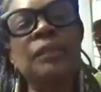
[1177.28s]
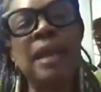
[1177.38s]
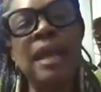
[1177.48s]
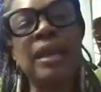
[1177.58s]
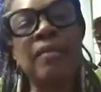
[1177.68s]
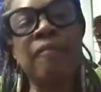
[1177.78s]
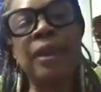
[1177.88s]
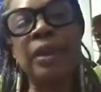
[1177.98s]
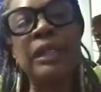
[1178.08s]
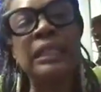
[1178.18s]
make it
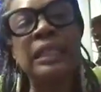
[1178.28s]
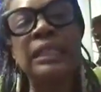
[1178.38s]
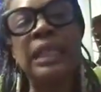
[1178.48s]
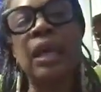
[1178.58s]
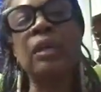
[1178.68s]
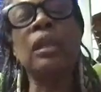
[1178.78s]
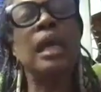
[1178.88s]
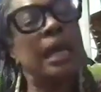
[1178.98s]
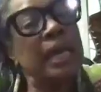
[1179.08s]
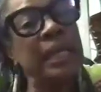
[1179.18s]
very detailed
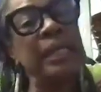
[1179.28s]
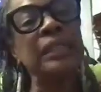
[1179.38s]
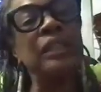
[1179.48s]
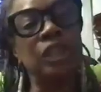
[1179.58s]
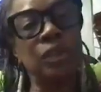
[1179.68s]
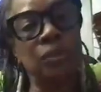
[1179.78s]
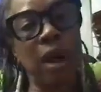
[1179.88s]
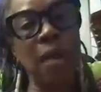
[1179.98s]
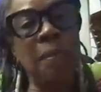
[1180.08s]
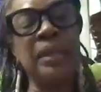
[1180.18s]
in
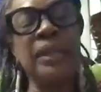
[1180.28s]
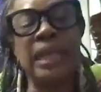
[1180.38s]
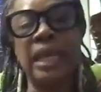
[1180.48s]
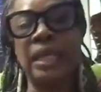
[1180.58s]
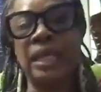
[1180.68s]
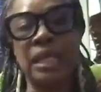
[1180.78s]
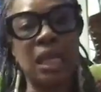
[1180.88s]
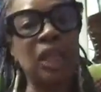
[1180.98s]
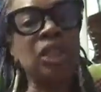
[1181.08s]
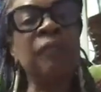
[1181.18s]
describing the
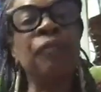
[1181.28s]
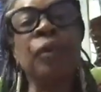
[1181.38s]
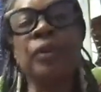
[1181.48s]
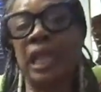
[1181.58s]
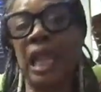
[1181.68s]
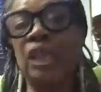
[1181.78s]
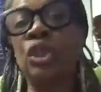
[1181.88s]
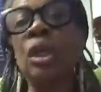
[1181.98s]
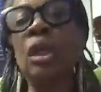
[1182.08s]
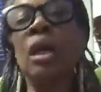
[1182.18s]
discussion for the
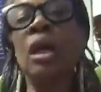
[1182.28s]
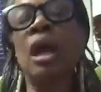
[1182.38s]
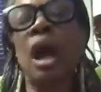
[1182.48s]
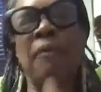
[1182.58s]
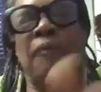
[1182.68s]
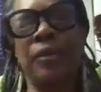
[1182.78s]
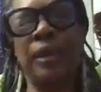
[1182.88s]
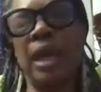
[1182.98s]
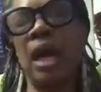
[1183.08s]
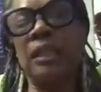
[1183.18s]
lecture. I mean, for
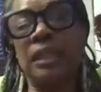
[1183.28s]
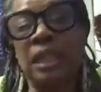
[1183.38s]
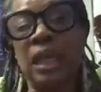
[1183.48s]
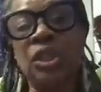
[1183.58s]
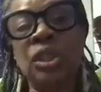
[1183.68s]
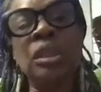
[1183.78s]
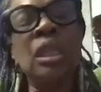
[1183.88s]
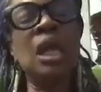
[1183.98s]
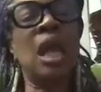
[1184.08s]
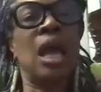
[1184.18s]
the discussion,
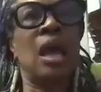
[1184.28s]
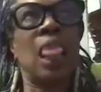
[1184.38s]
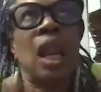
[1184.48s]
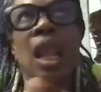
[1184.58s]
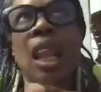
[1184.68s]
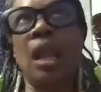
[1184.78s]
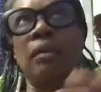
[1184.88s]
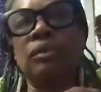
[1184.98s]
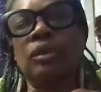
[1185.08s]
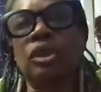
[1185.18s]

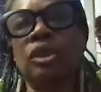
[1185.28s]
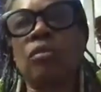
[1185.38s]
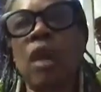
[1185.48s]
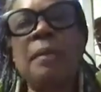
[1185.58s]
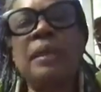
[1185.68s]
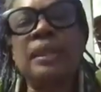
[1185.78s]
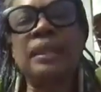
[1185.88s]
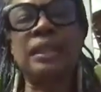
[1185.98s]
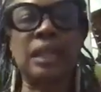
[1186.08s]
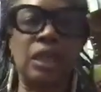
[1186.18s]
describing the
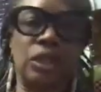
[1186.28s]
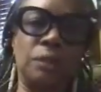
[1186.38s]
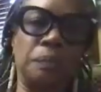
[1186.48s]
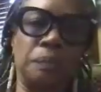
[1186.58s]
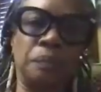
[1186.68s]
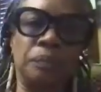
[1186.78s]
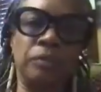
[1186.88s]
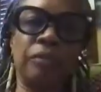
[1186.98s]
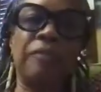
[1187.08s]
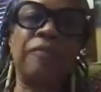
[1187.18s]
discussion,
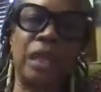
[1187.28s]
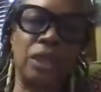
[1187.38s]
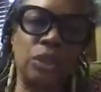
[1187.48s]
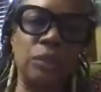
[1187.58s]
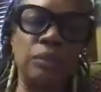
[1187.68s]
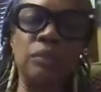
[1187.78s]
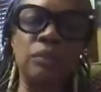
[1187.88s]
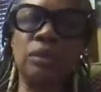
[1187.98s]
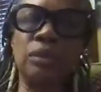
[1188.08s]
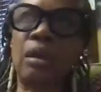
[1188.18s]
reflection,
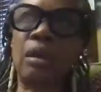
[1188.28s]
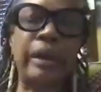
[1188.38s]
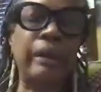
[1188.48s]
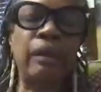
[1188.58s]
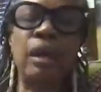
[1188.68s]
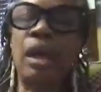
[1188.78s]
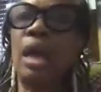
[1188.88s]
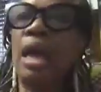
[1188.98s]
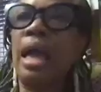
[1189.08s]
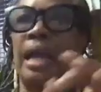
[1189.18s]
sorry,
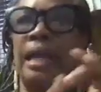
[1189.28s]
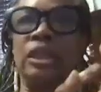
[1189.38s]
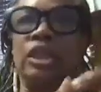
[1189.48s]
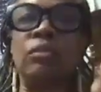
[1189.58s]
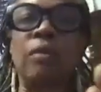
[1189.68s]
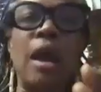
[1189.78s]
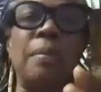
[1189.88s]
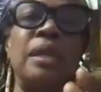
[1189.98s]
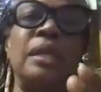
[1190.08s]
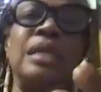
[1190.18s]
and
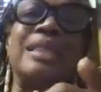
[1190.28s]
describing